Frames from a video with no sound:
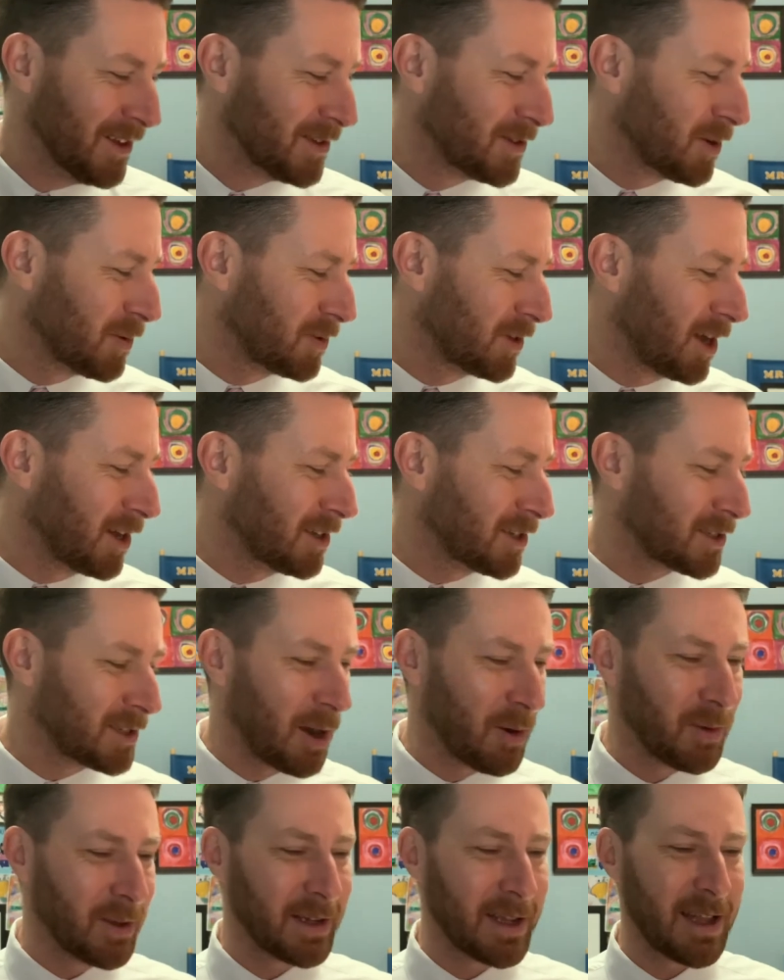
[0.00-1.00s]
so Douglas and
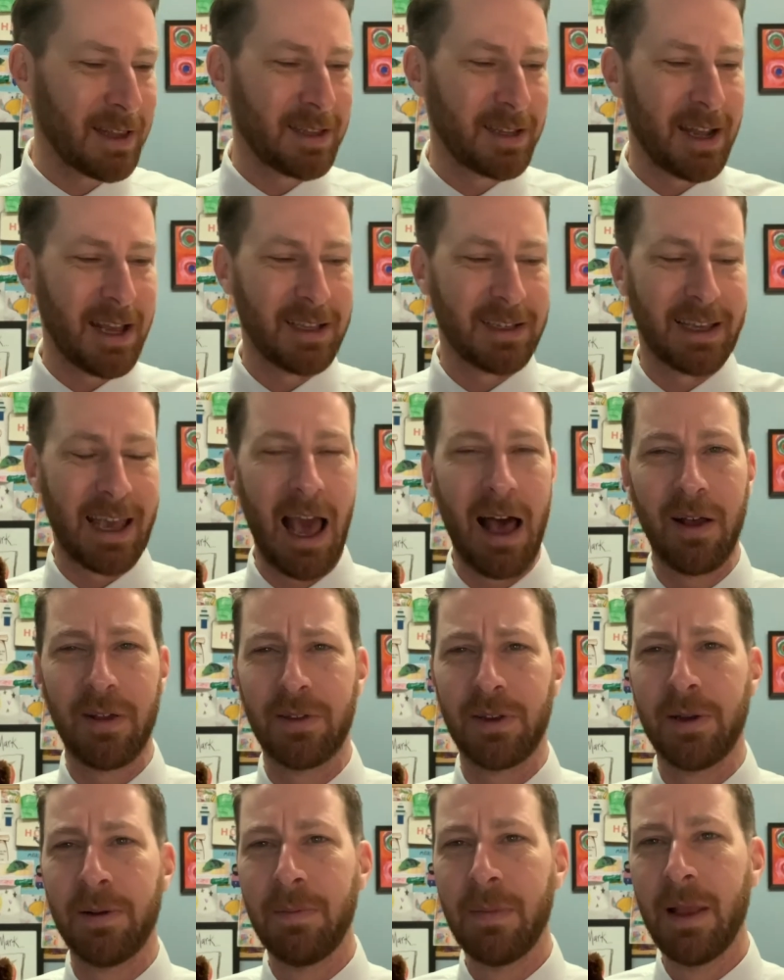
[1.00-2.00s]
I were looking at today's
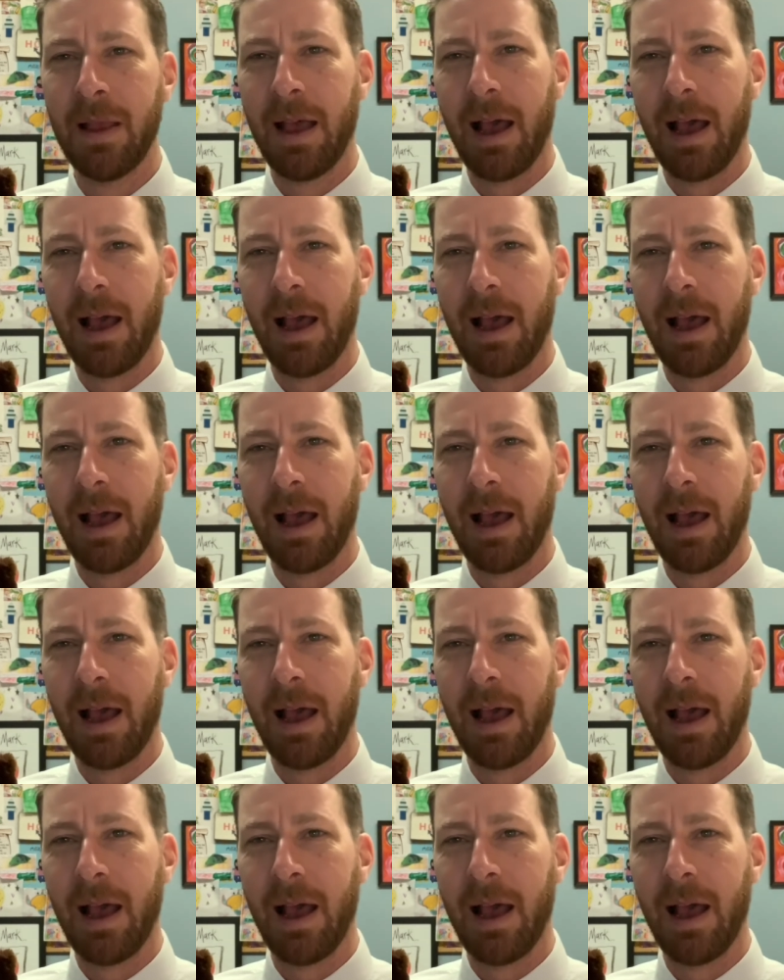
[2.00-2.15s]
calendar.